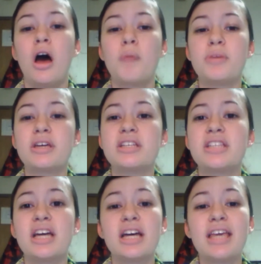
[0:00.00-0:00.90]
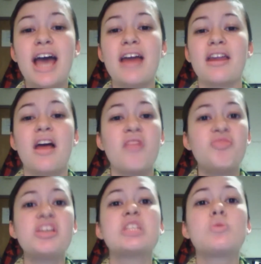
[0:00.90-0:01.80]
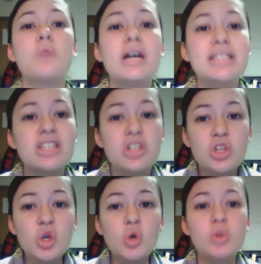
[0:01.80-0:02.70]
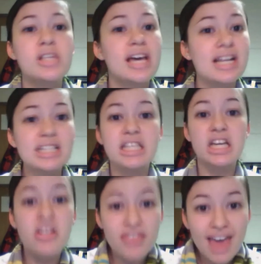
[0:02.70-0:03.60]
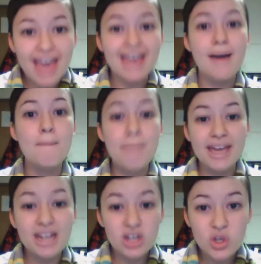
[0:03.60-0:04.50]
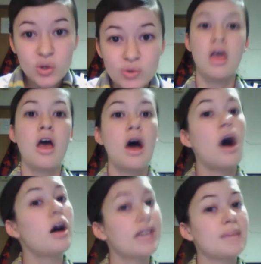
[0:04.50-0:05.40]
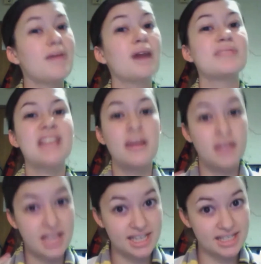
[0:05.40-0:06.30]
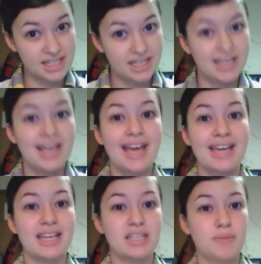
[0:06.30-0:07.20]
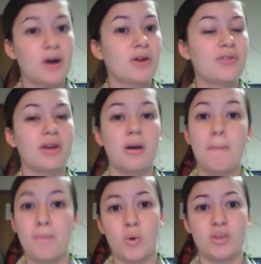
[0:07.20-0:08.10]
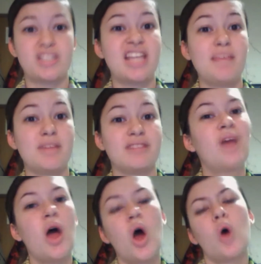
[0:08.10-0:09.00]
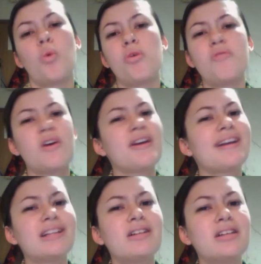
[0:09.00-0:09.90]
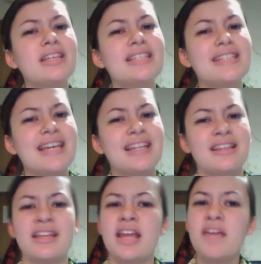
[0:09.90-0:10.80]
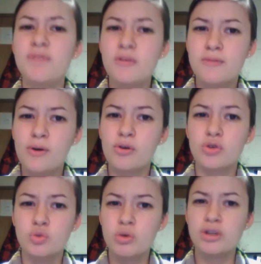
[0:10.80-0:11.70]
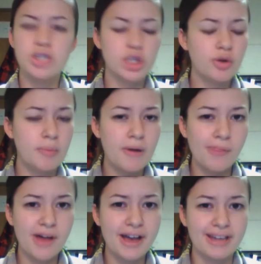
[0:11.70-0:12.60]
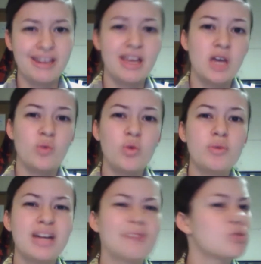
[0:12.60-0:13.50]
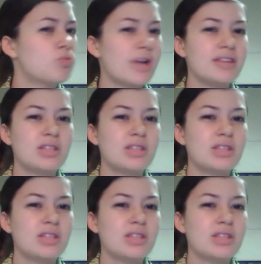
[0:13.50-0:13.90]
Because, again, this wasn't news until they made it news. Allkpop said this is part of their bogus statement. We very clearly stated that if the photos were to show up online, we would have to write the